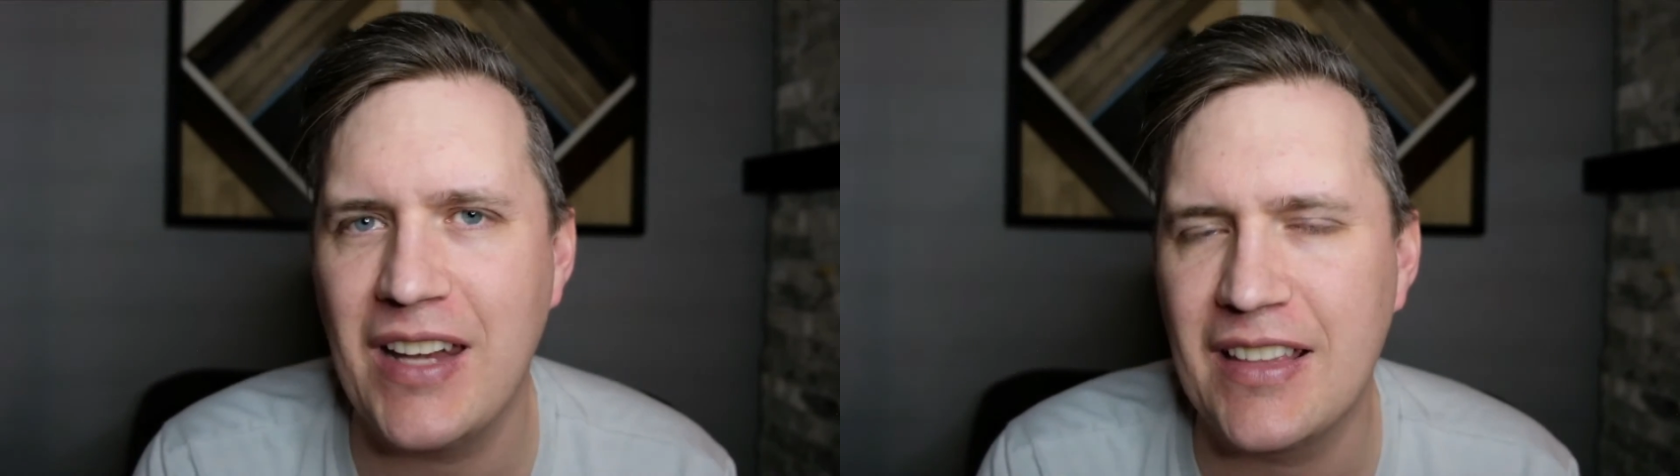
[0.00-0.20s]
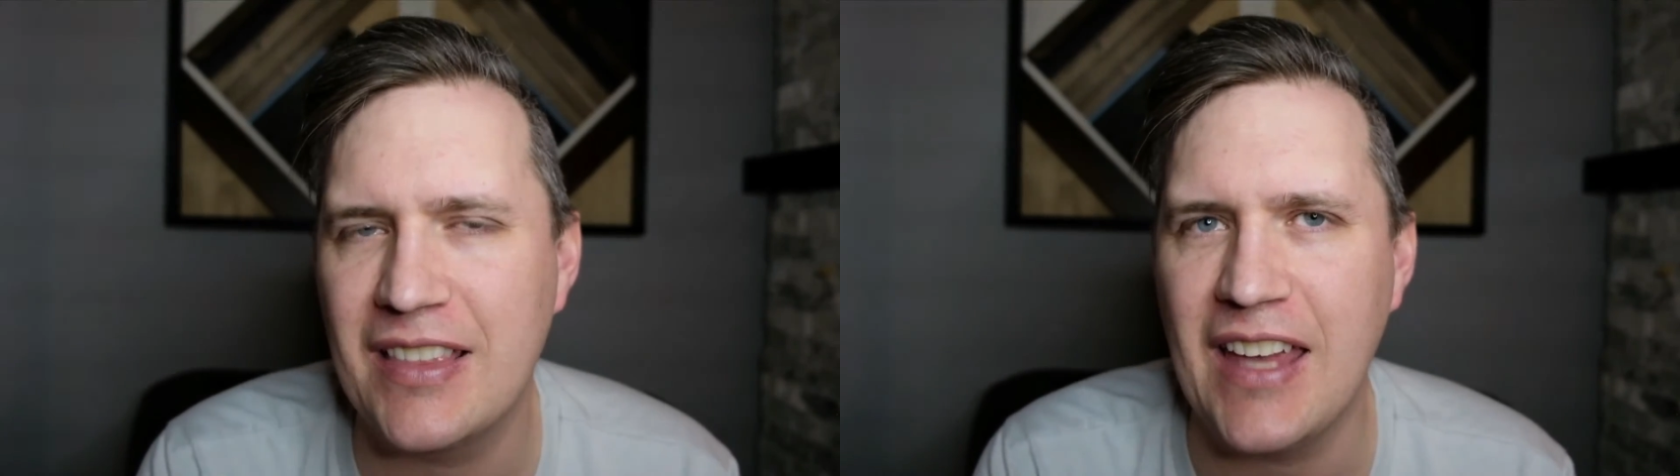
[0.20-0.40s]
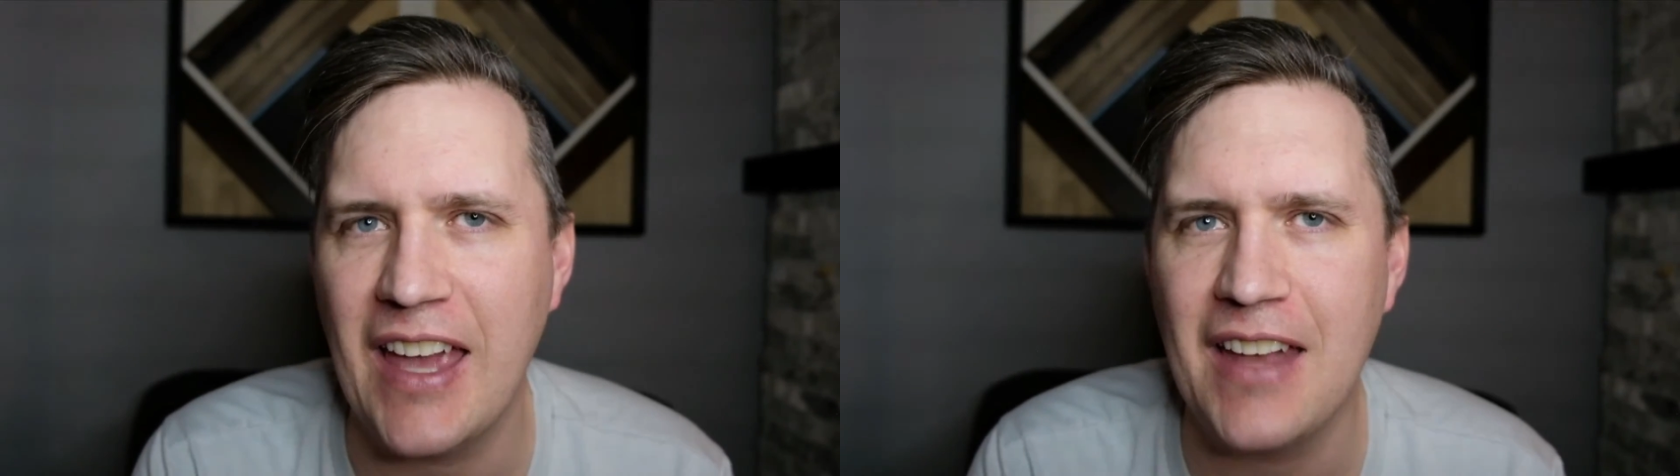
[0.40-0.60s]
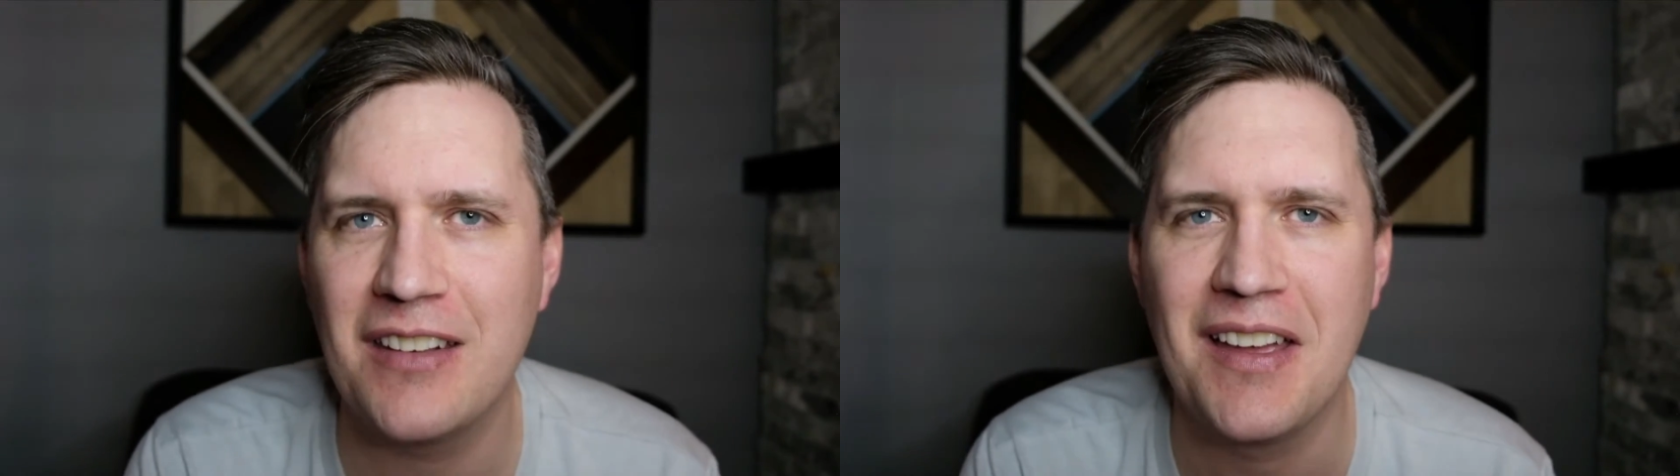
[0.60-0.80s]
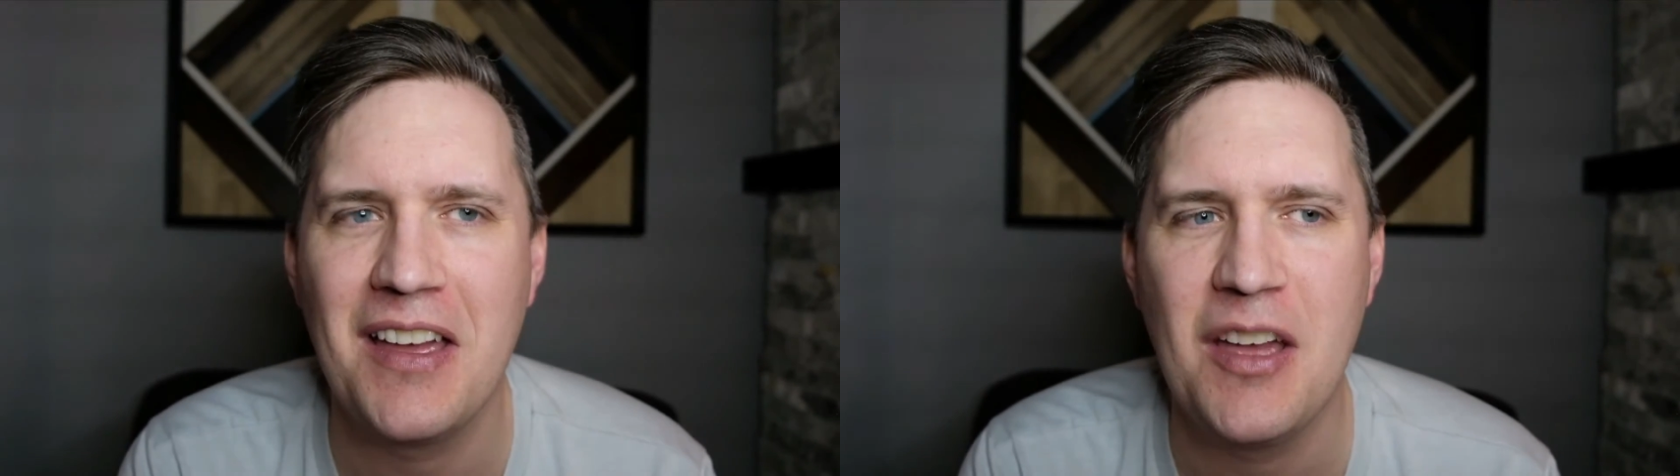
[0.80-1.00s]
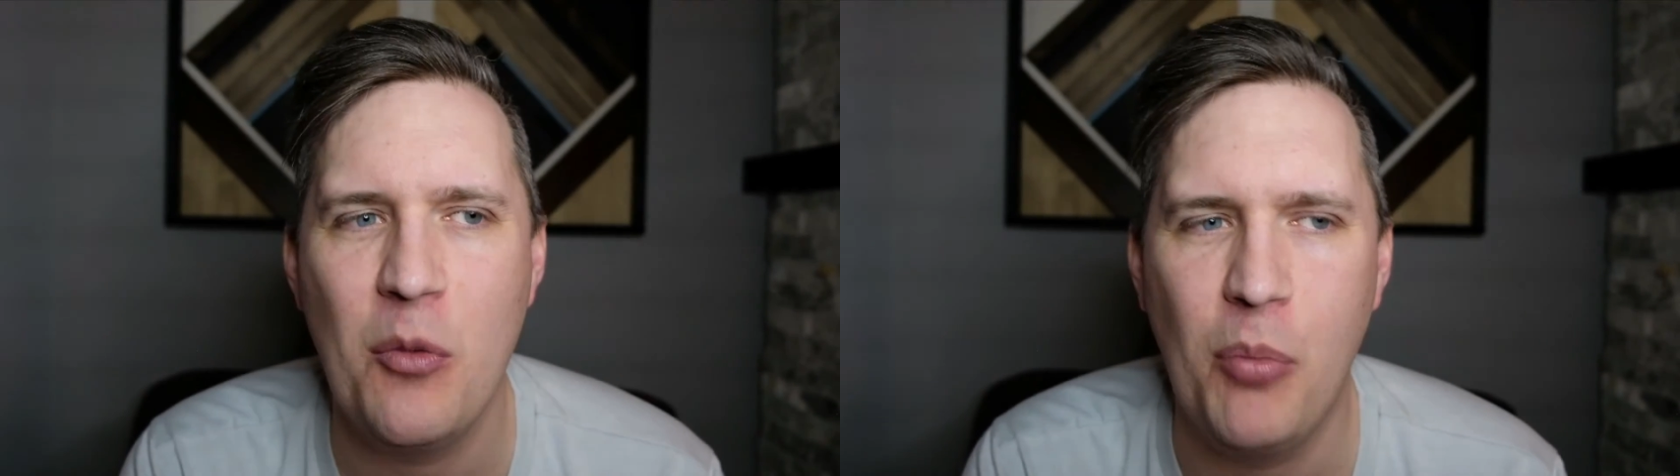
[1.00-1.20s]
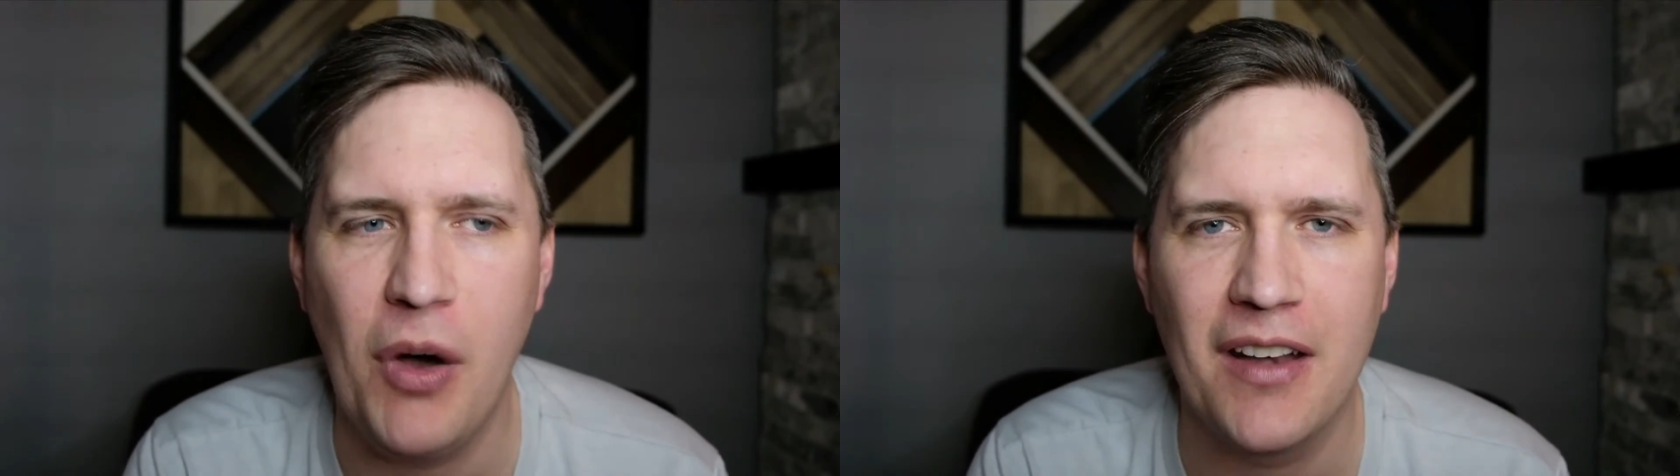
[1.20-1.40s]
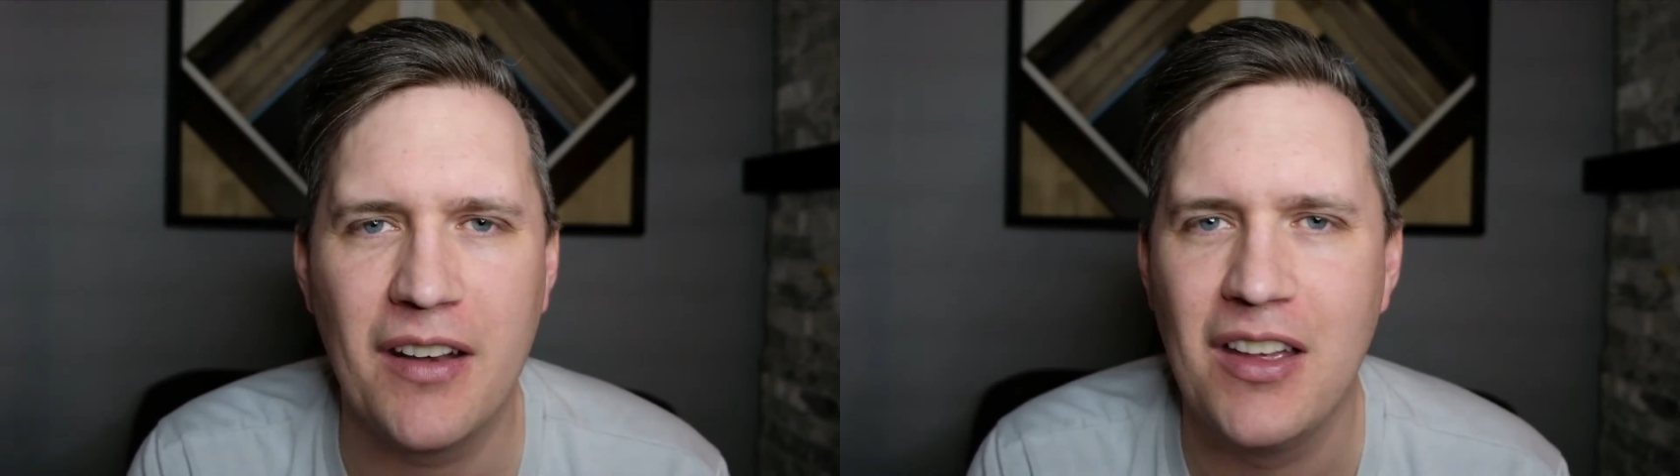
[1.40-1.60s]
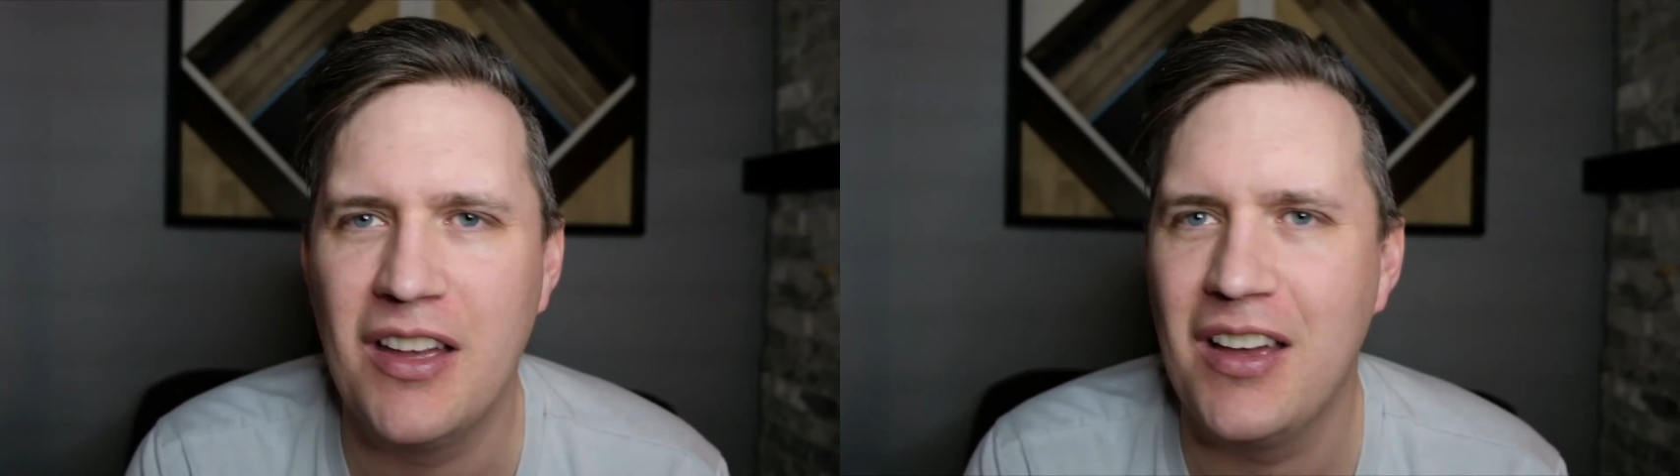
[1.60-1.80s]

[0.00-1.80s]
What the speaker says: at the end, but